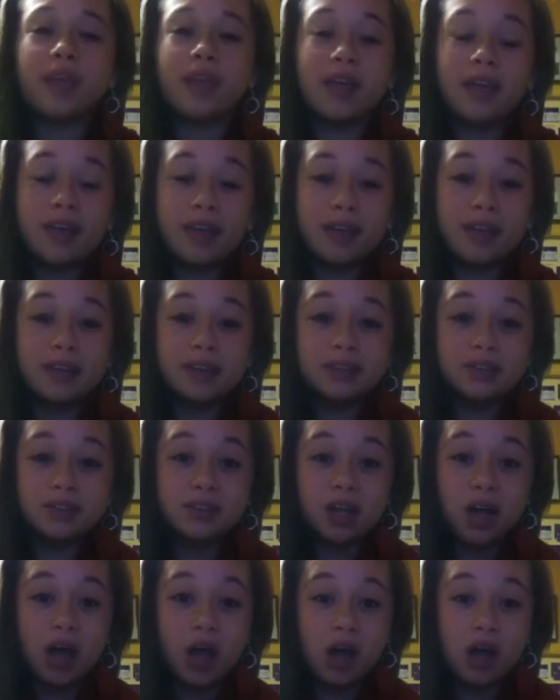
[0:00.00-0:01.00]

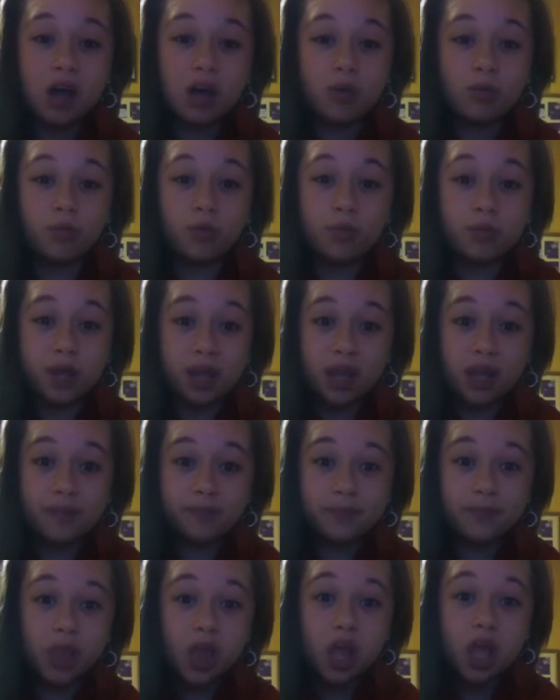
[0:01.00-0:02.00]
is um, would be
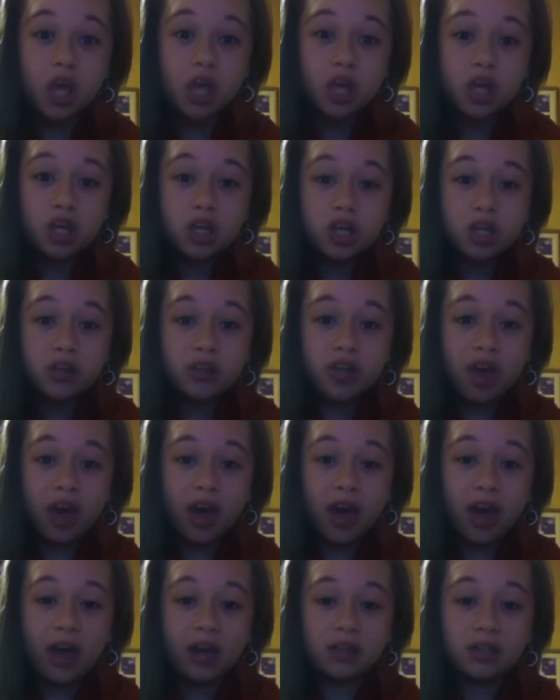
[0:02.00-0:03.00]

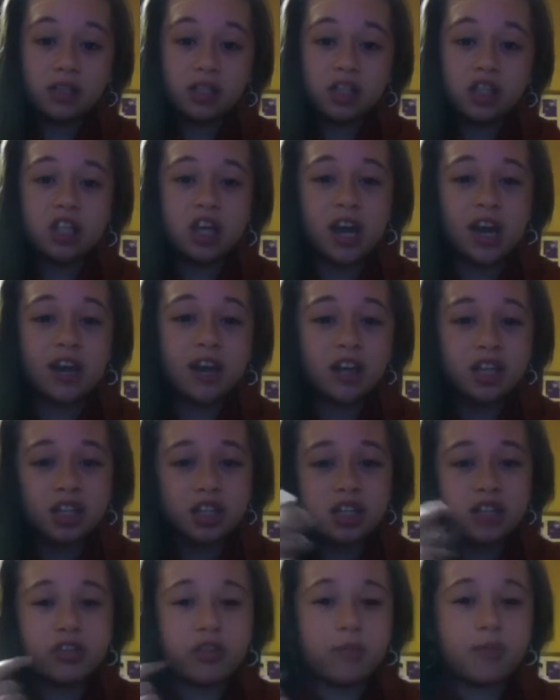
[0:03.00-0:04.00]
that to
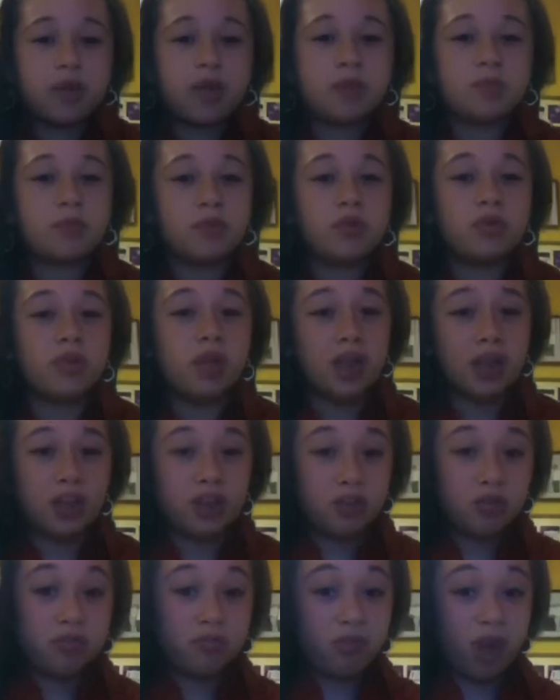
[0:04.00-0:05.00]
cherish the people that
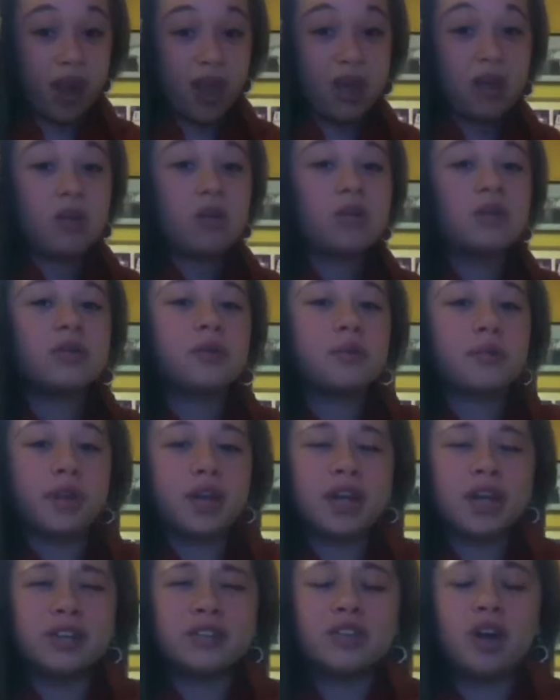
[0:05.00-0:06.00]
you're around
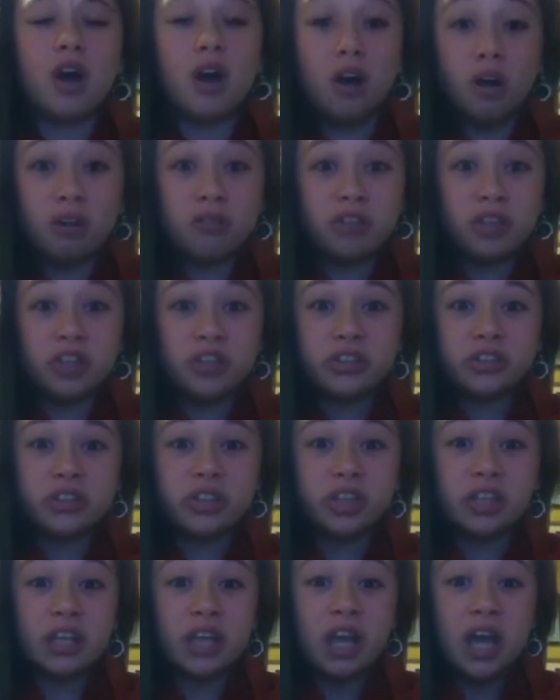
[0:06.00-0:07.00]
because
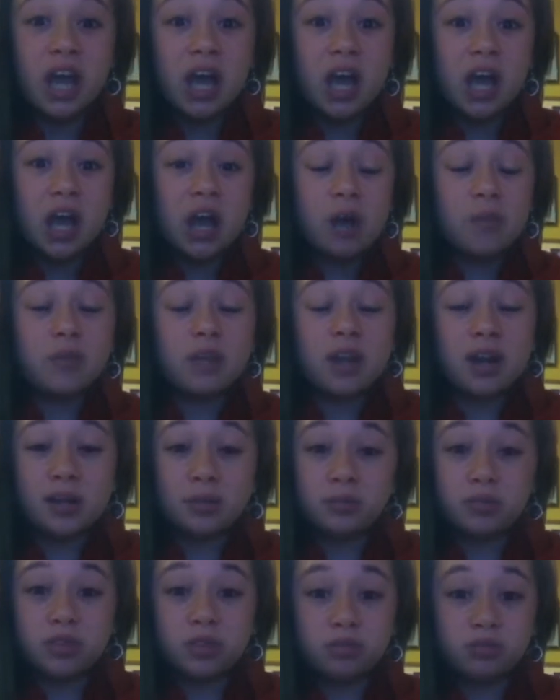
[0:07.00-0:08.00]
obviously, I mean,
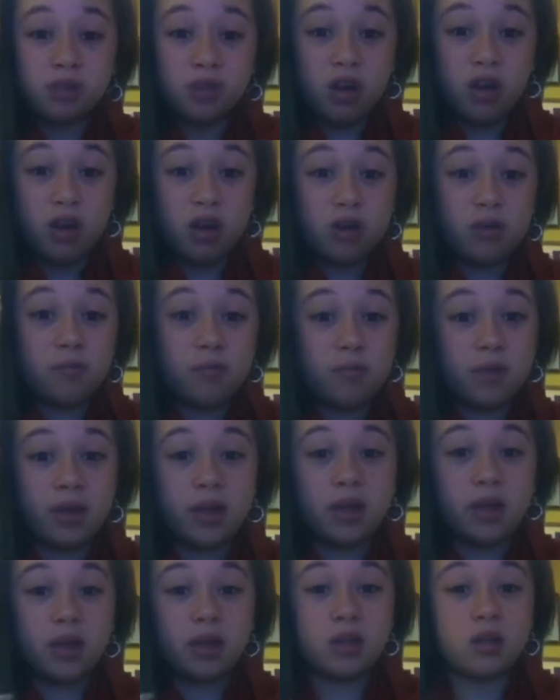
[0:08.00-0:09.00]
I'm still young,
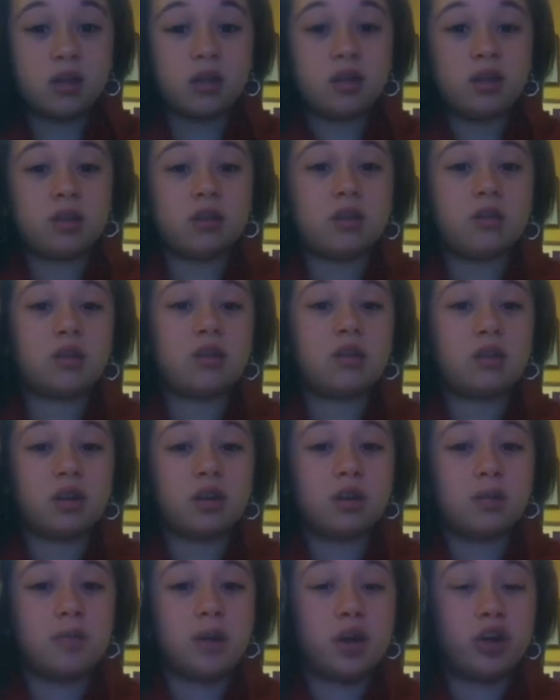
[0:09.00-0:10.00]
but
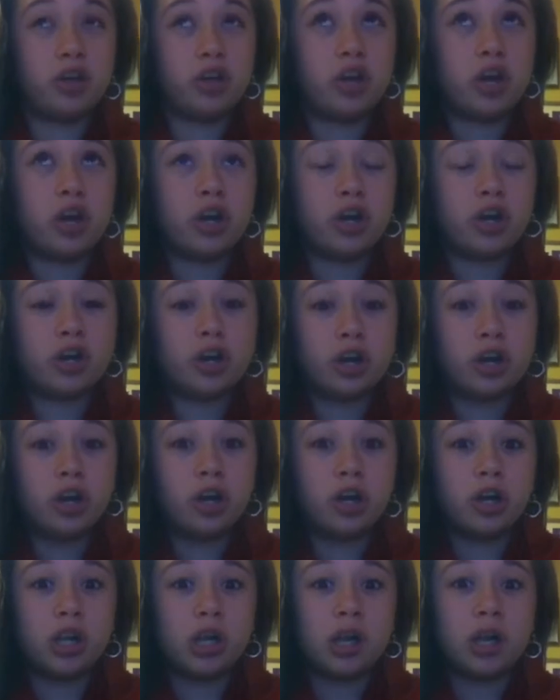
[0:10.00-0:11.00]
talking about
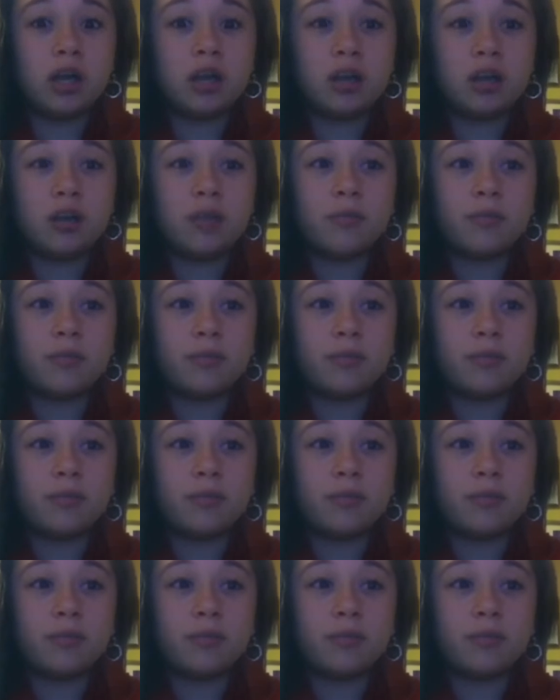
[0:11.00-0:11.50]
younger, like,